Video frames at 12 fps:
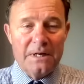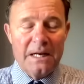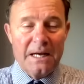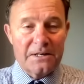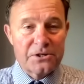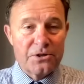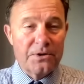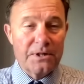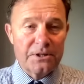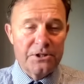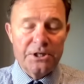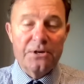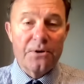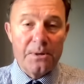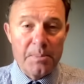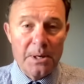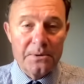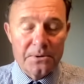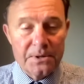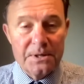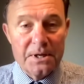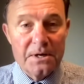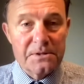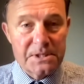electronic jiggery poker
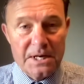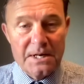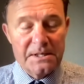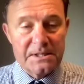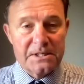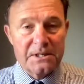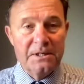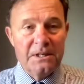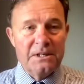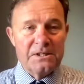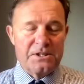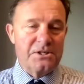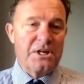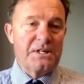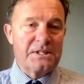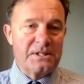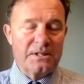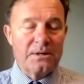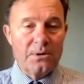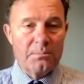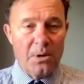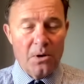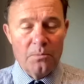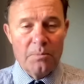in those days to suggest that there
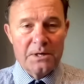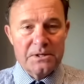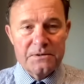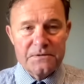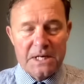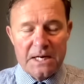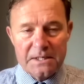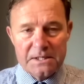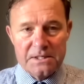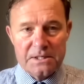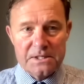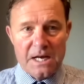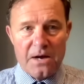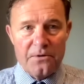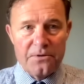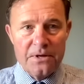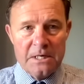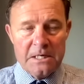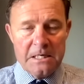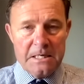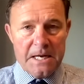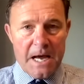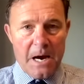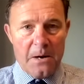were a whole bunch of tanks in the south.
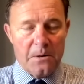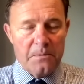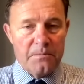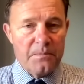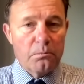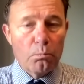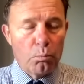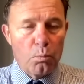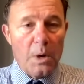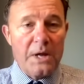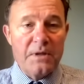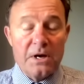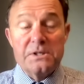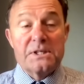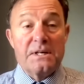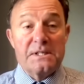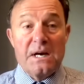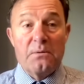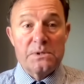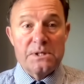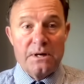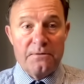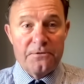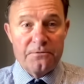Now, in those days, that was
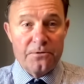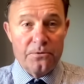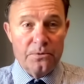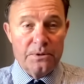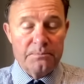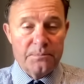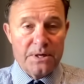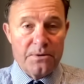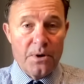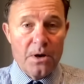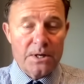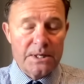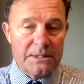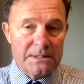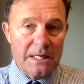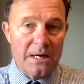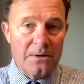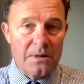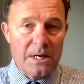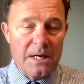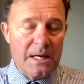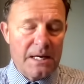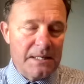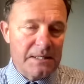enough to fool the Iraqis. Now,
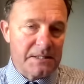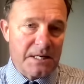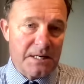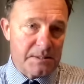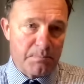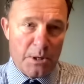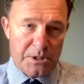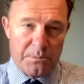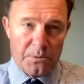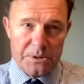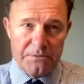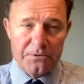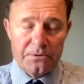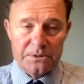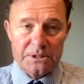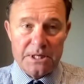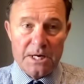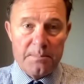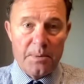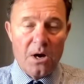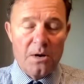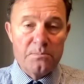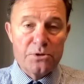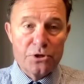it's much more difficult today, but
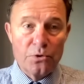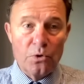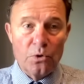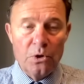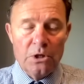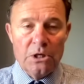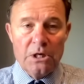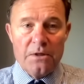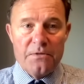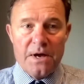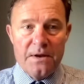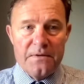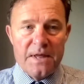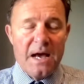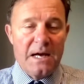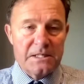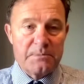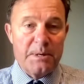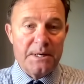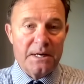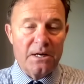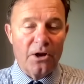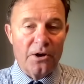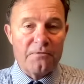I'm sure that there has been a
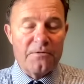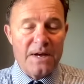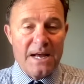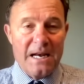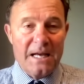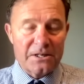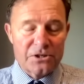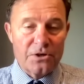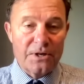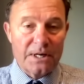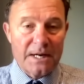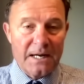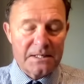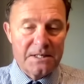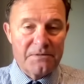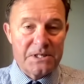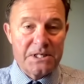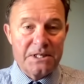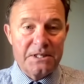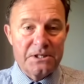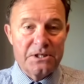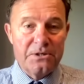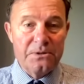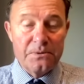lot of electronic activity
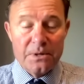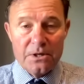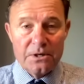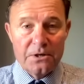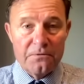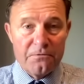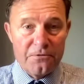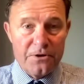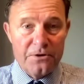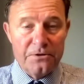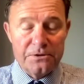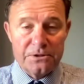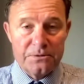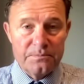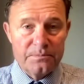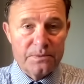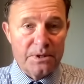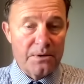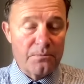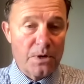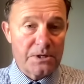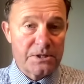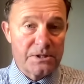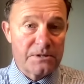to confuse, you know,
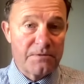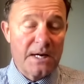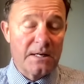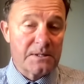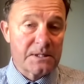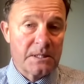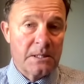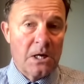Russian surveillance.